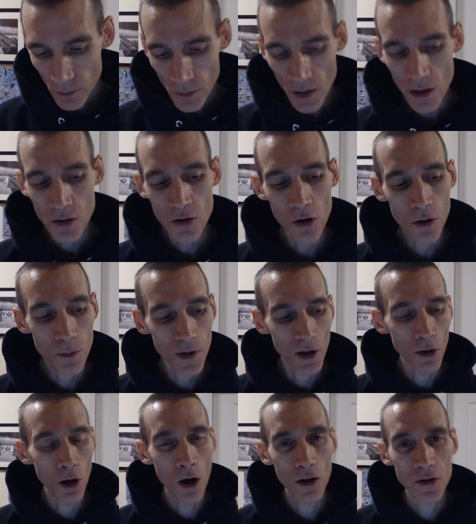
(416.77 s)
It took me a
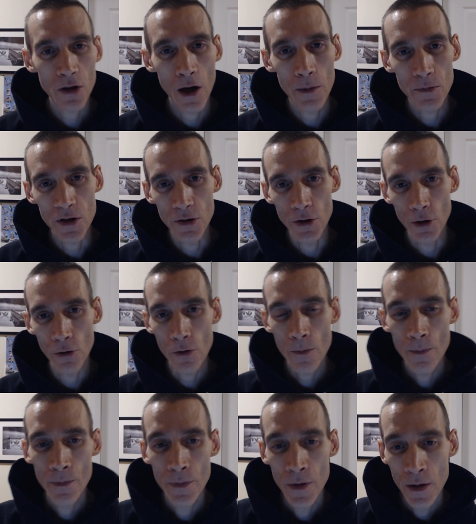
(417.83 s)
long time to do,
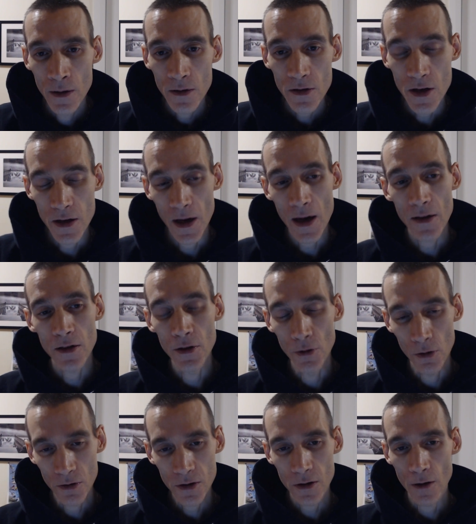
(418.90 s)
to get, you
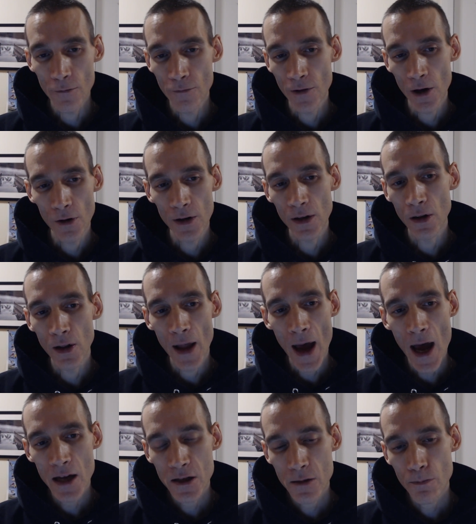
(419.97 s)
know, to the very last